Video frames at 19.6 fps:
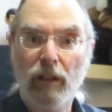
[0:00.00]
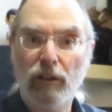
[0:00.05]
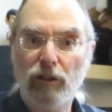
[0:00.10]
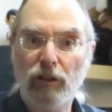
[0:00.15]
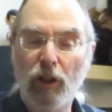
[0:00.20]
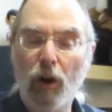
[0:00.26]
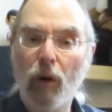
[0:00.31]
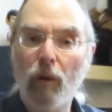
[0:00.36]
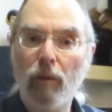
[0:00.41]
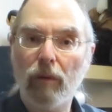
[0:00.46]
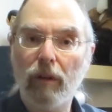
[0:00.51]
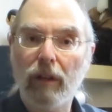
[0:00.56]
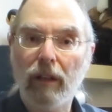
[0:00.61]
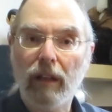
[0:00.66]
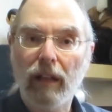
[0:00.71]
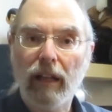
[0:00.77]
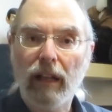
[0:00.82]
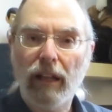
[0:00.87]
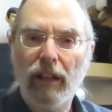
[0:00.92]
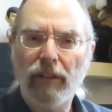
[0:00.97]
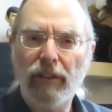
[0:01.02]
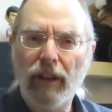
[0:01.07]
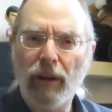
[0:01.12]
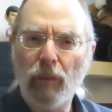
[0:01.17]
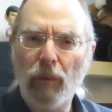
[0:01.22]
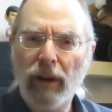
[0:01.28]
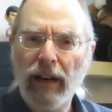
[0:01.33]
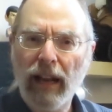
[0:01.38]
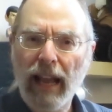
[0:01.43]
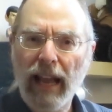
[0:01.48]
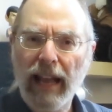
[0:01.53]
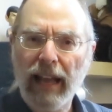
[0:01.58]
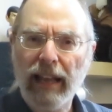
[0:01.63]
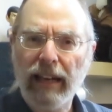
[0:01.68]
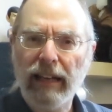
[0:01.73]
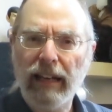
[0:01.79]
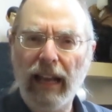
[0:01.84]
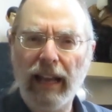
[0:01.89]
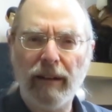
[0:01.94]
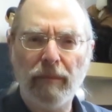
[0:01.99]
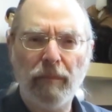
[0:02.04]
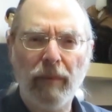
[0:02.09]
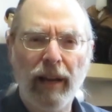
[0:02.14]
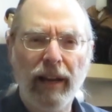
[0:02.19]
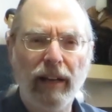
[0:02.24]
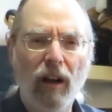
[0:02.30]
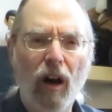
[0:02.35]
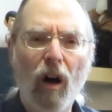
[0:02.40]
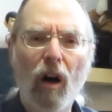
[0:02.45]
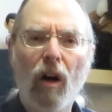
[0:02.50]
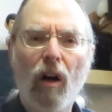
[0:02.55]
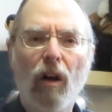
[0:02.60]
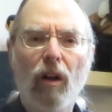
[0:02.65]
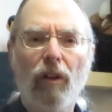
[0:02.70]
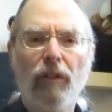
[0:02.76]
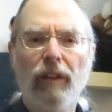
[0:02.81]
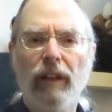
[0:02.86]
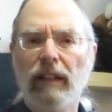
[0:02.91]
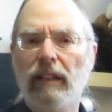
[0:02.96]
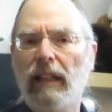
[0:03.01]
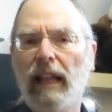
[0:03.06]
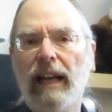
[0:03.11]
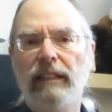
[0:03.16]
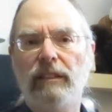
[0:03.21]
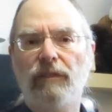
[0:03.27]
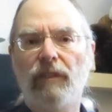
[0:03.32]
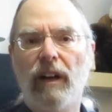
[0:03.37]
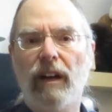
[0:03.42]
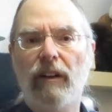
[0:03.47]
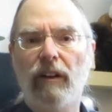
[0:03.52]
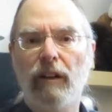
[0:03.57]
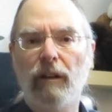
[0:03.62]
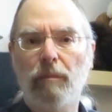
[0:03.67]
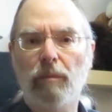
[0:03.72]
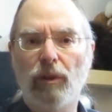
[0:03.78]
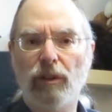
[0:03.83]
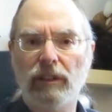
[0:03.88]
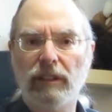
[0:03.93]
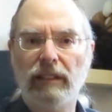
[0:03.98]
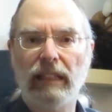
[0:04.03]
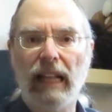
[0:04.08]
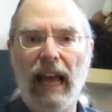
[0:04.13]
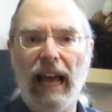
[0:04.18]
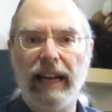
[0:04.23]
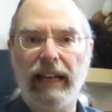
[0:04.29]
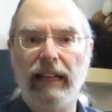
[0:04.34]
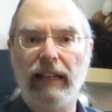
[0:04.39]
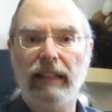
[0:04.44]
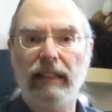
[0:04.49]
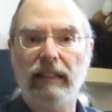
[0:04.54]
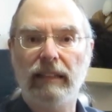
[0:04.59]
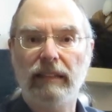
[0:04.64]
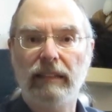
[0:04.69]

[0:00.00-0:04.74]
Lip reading: So they went ahead and made all the class variables static.